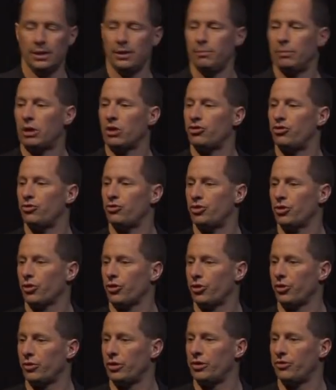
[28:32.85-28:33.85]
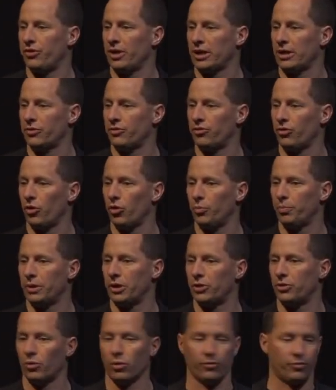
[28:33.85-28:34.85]
because you took 30 seconds to open
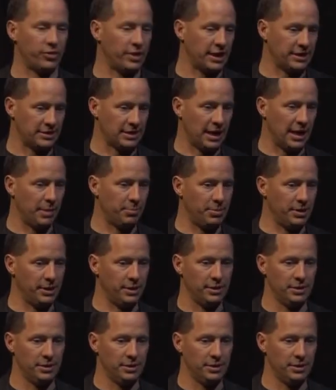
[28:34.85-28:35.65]
a door for that to happen.